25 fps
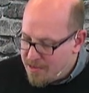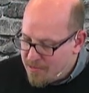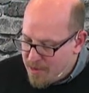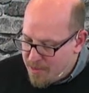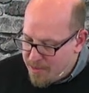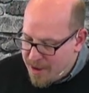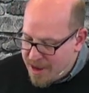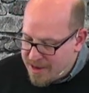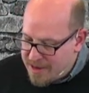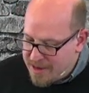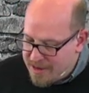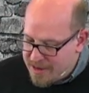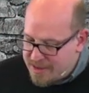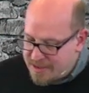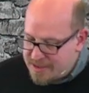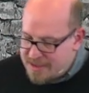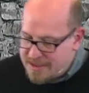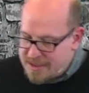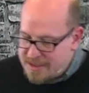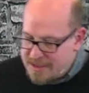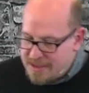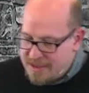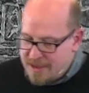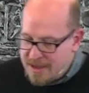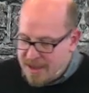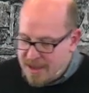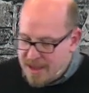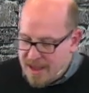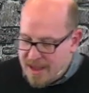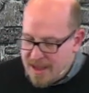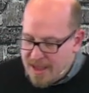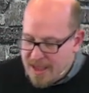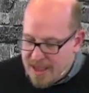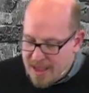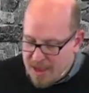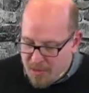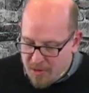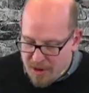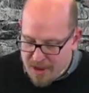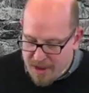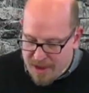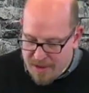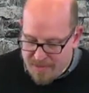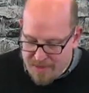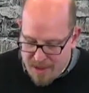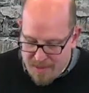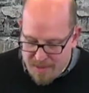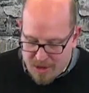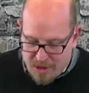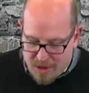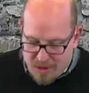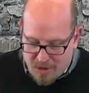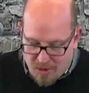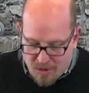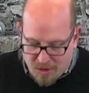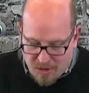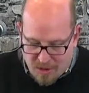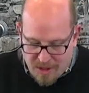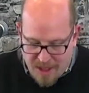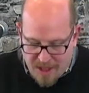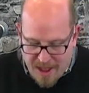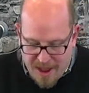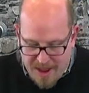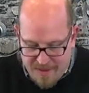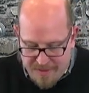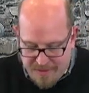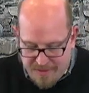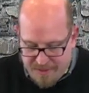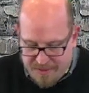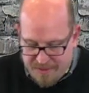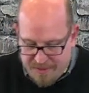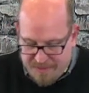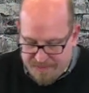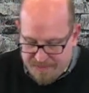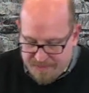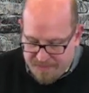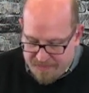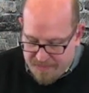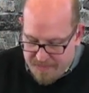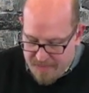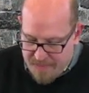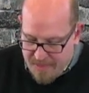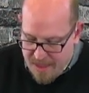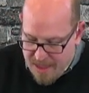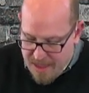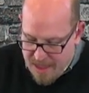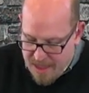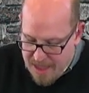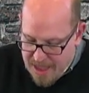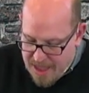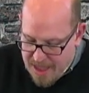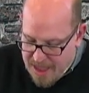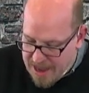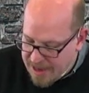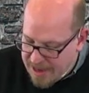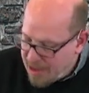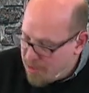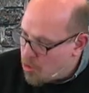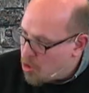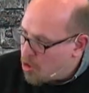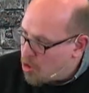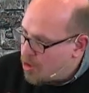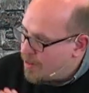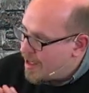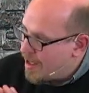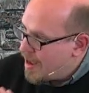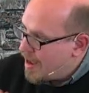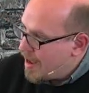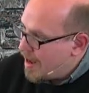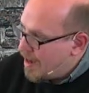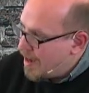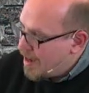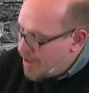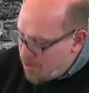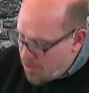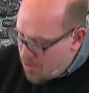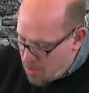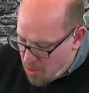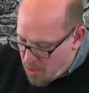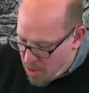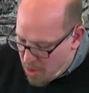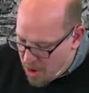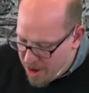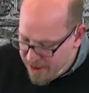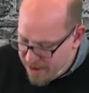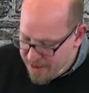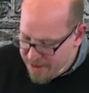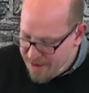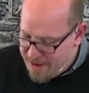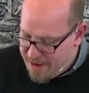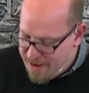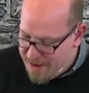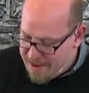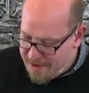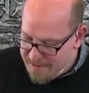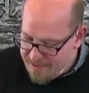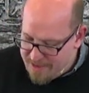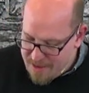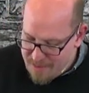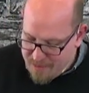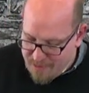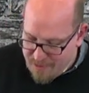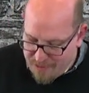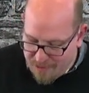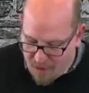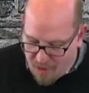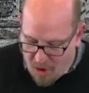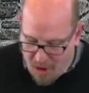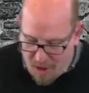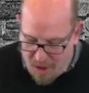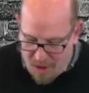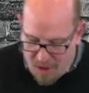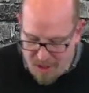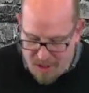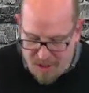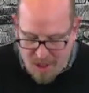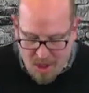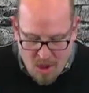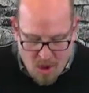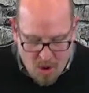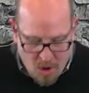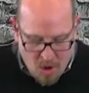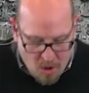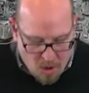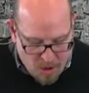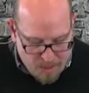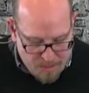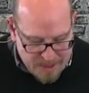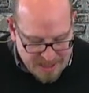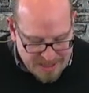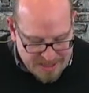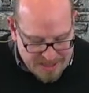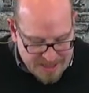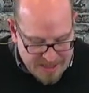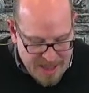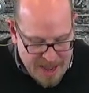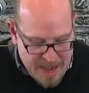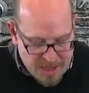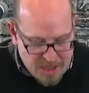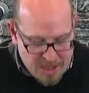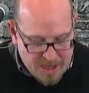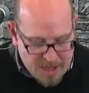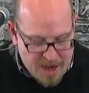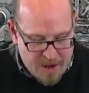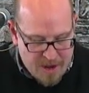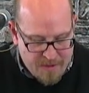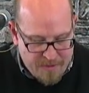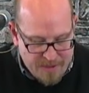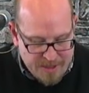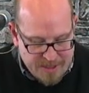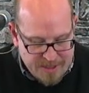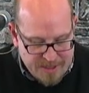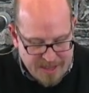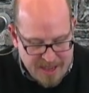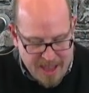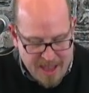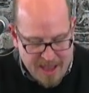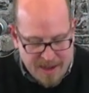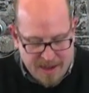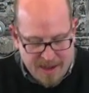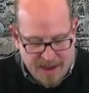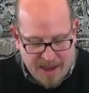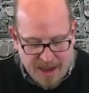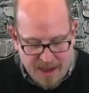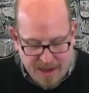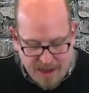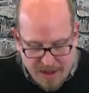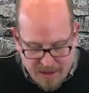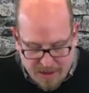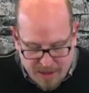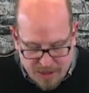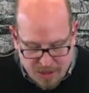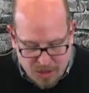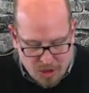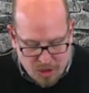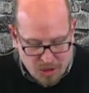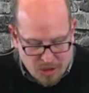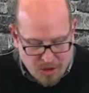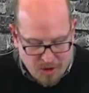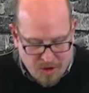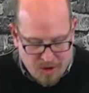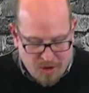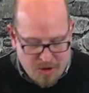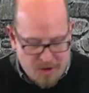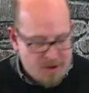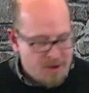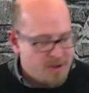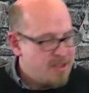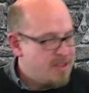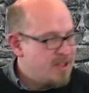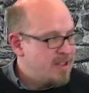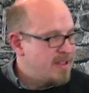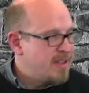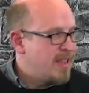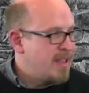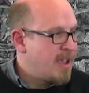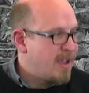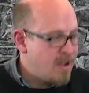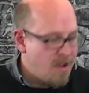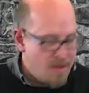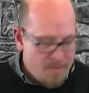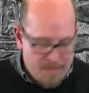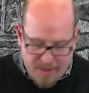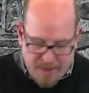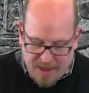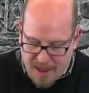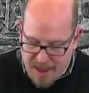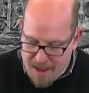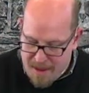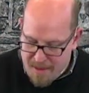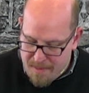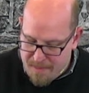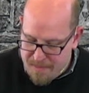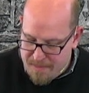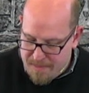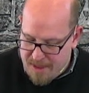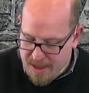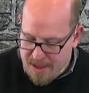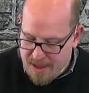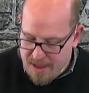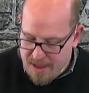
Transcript: and repentance, he will give them eternal life. And he won't let any one of them fall or be snatched out of his hand, and he'll ensure that they come to him.